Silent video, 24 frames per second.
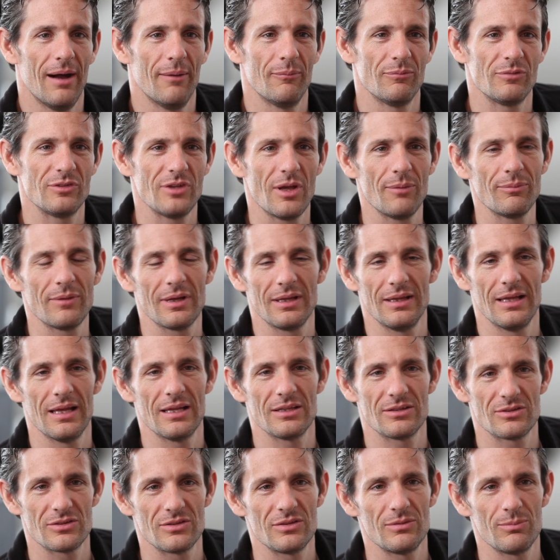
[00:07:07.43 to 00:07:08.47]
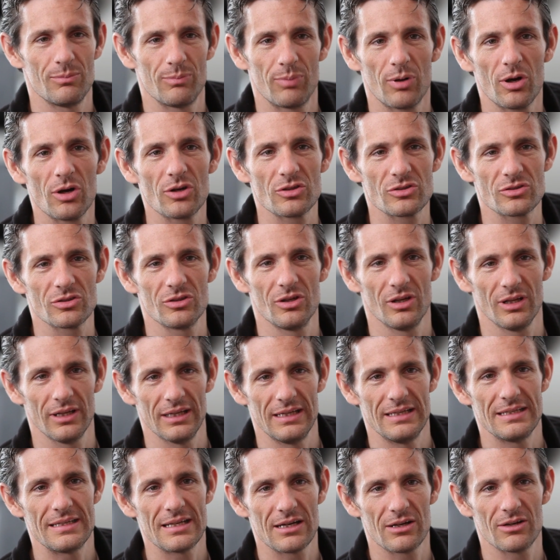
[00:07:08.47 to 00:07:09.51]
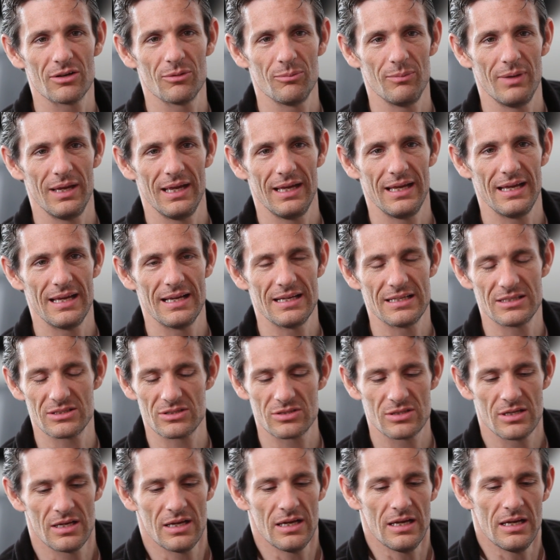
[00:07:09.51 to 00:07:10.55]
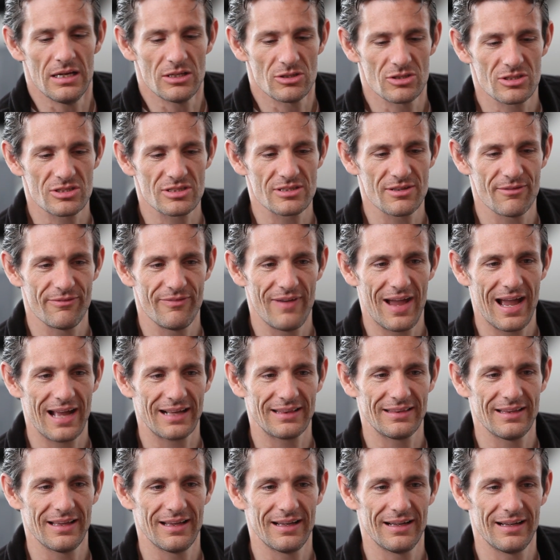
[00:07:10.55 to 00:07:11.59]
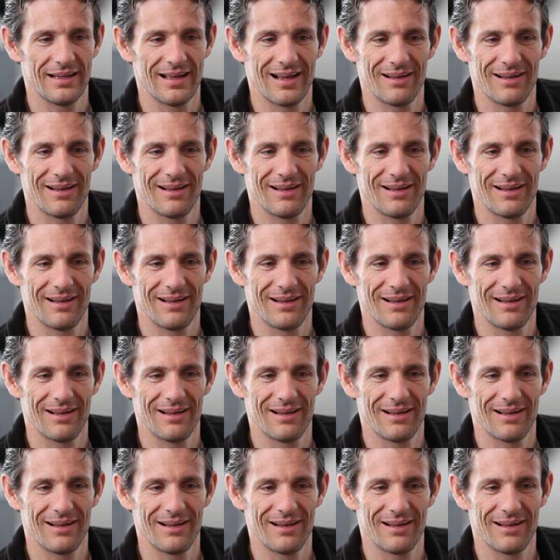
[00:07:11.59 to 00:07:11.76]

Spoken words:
something that's personal and dear to me, is just the fact that